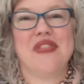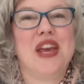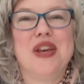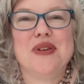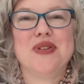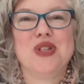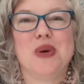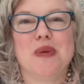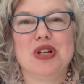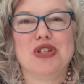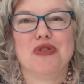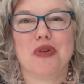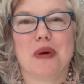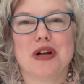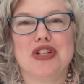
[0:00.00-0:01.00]
Thank you so
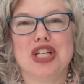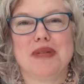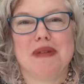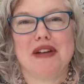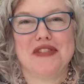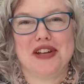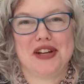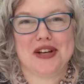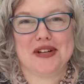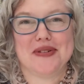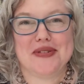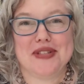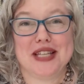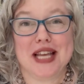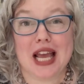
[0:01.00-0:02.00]
much for watching my
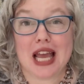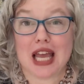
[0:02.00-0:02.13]
videos.